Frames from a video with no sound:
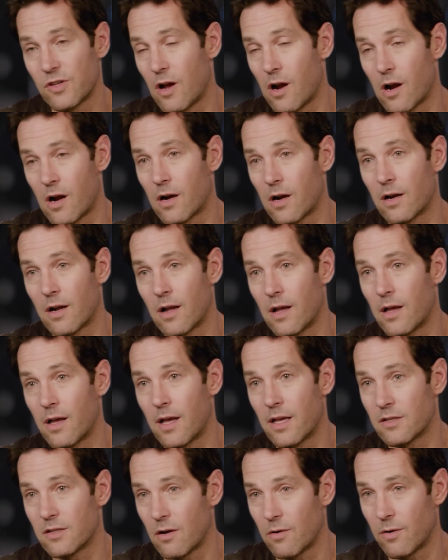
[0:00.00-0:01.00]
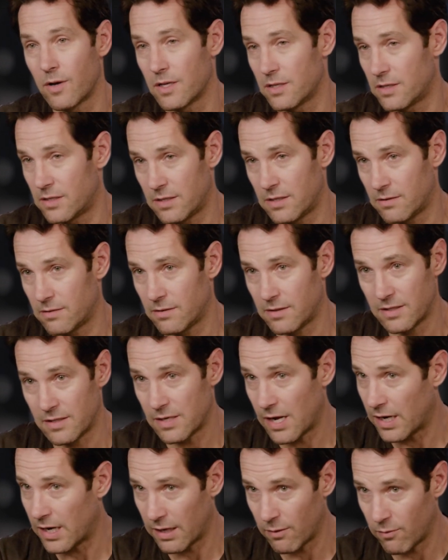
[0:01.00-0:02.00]
are, as always,
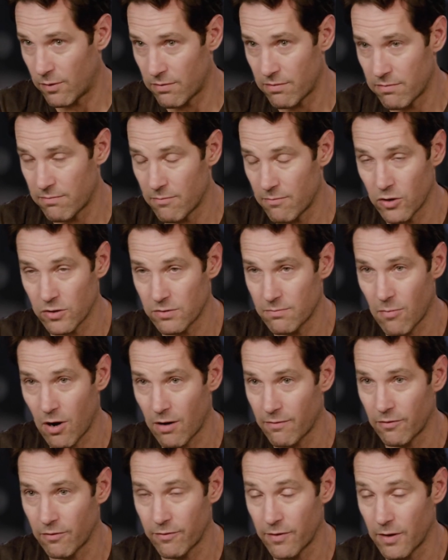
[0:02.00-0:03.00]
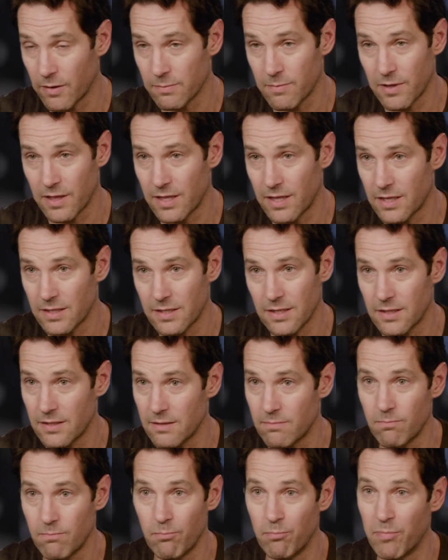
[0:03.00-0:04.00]
stunning with most Marvel films, but this
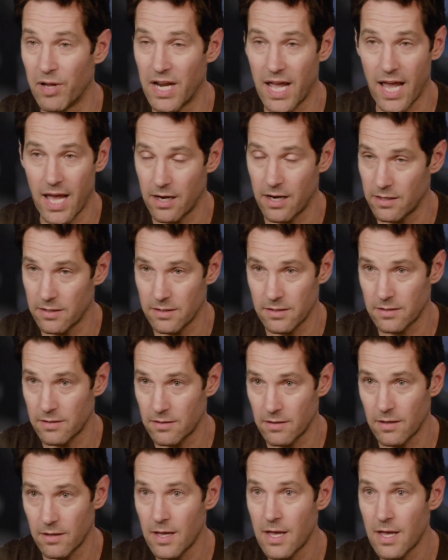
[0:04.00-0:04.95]
is bananas.